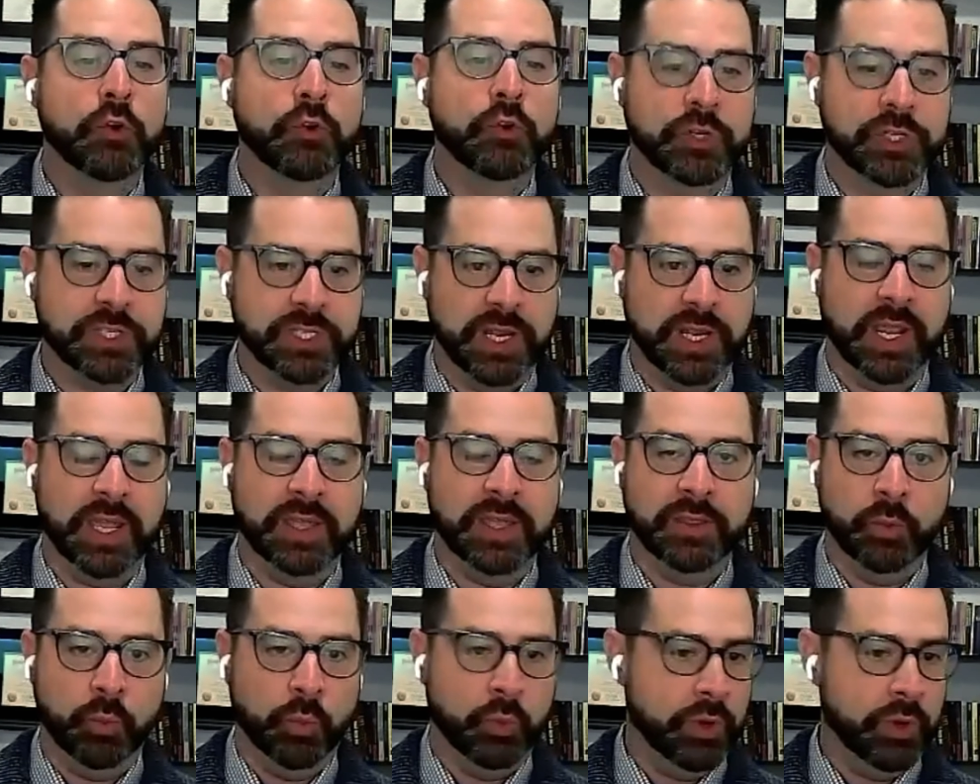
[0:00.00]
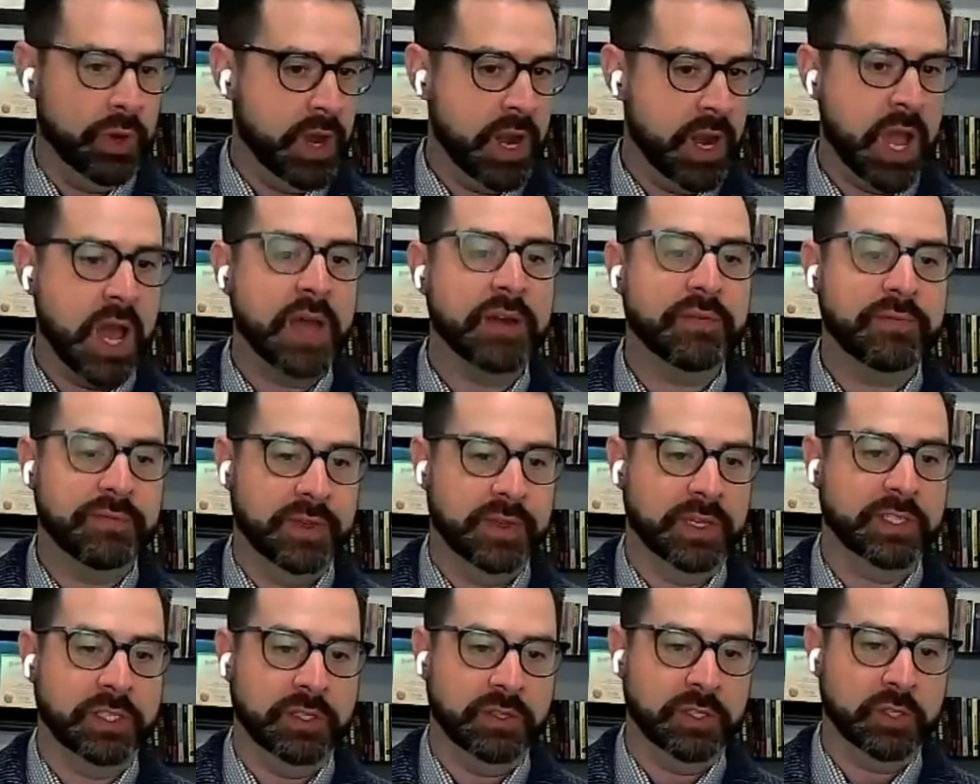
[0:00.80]
we understand that we're
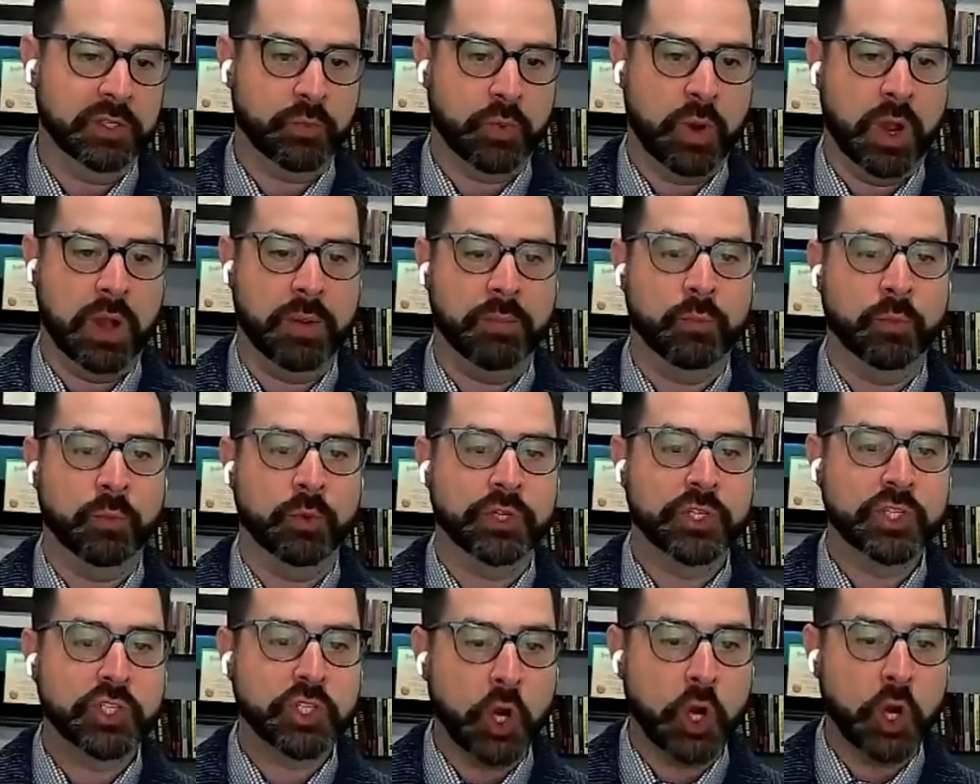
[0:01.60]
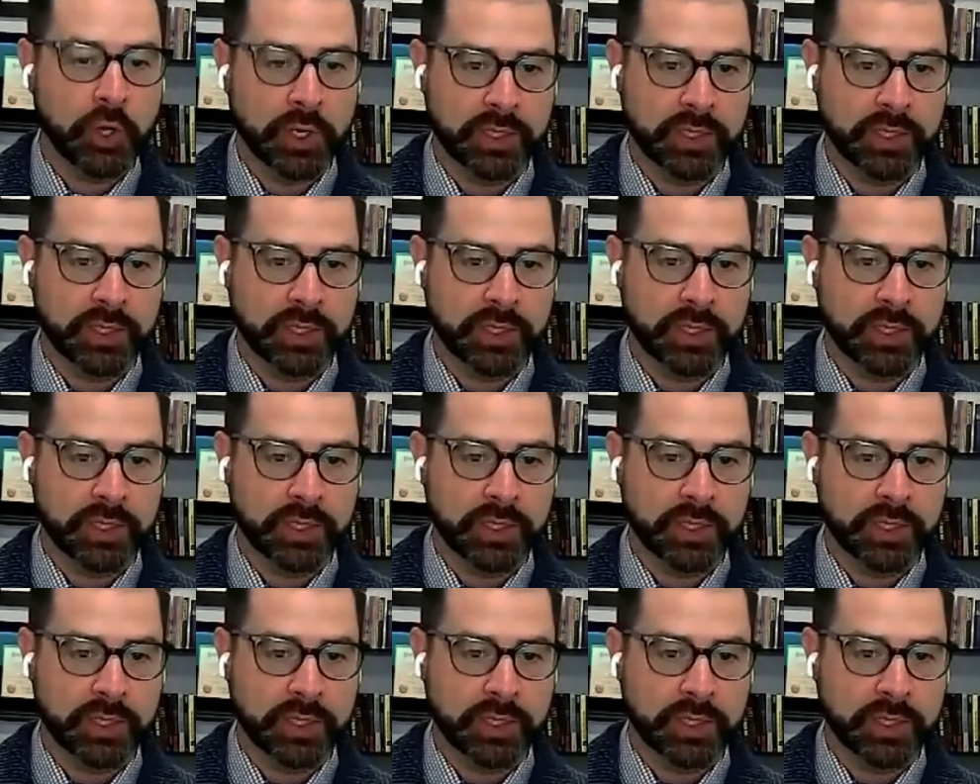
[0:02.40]
not fixing this problem.